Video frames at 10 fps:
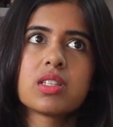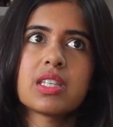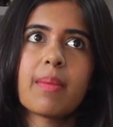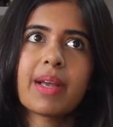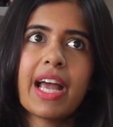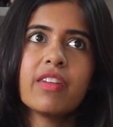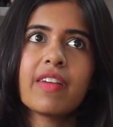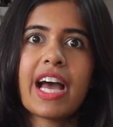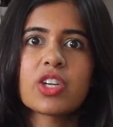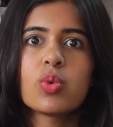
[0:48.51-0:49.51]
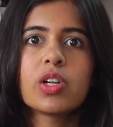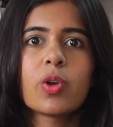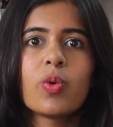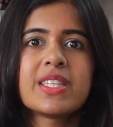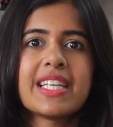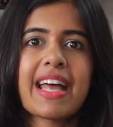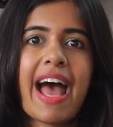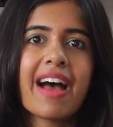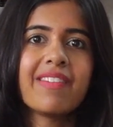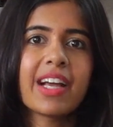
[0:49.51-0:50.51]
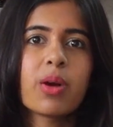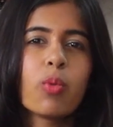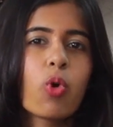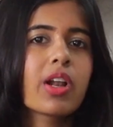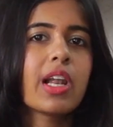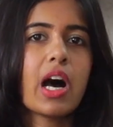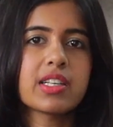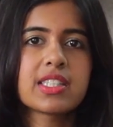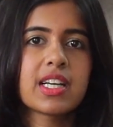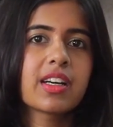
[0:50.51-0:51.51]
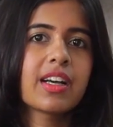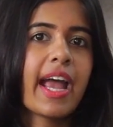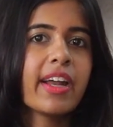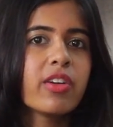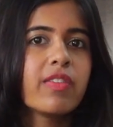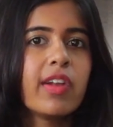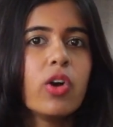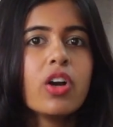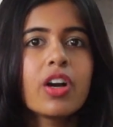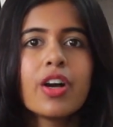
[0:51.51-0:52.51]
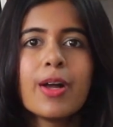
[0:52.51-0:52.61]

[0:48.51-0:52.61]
kind of casual clothes that have like a more classic kind of look.